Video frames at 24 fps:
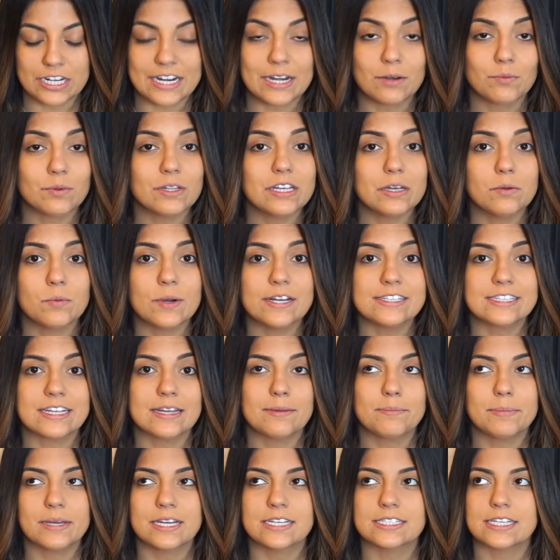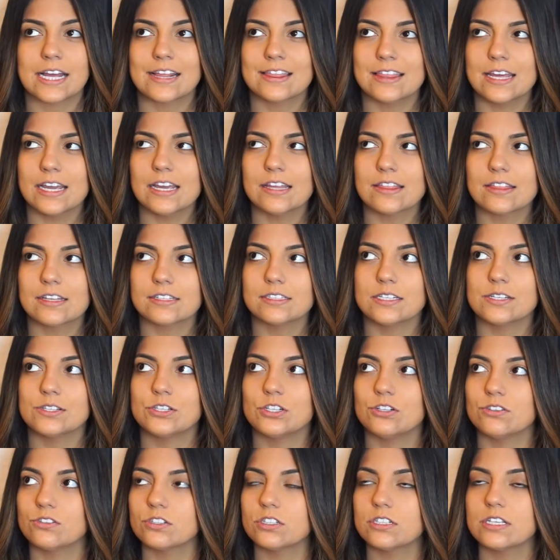And it really wasn't, because I think this
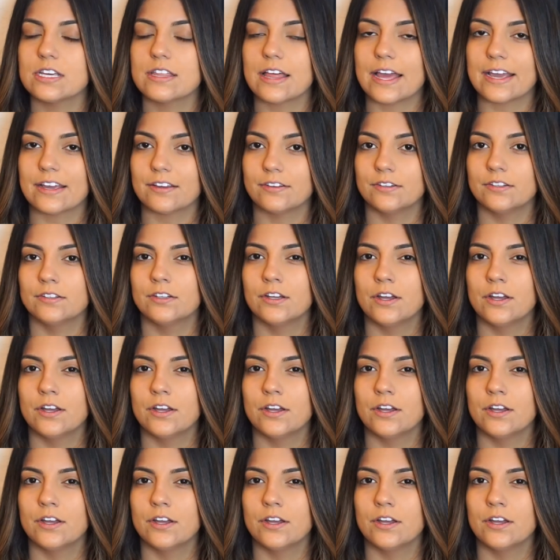is usually like